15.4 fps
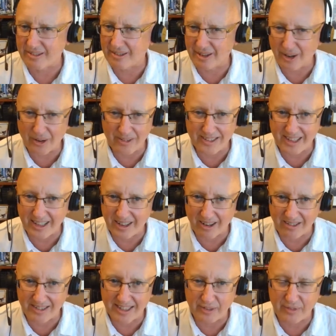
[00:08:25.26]
loads and
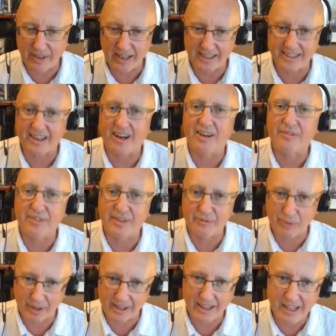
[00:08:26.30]
loads of hits, often
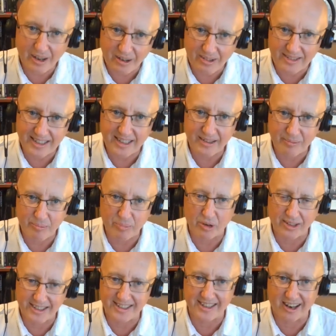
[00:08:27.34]
with used
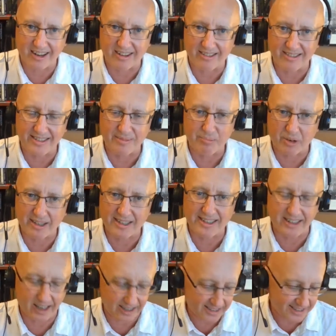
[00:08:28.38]
booksellers, book
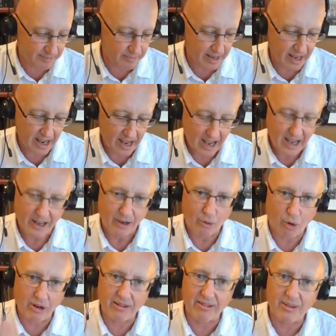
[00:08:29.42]
sites.
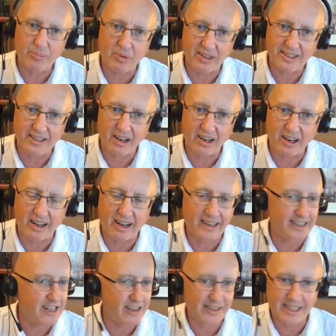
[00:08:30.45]
Order the books
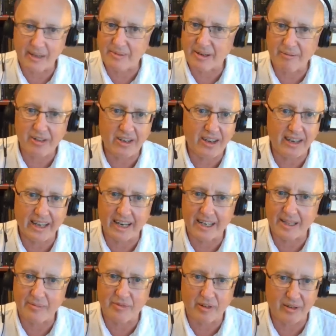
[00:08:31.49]
online. Sometimes you could get
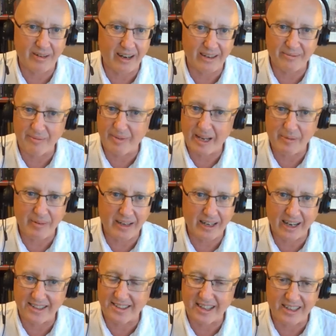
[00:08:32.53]
them for maybe
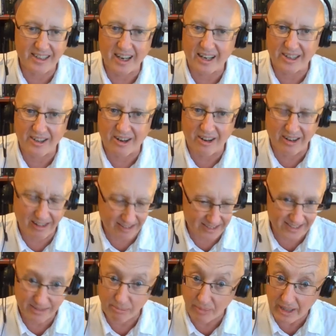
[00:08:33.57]
less than
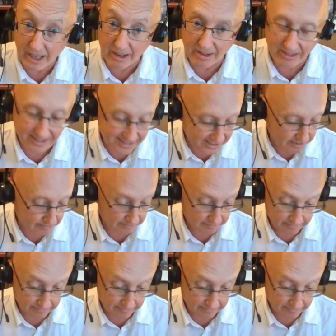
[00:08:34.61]
$10 used.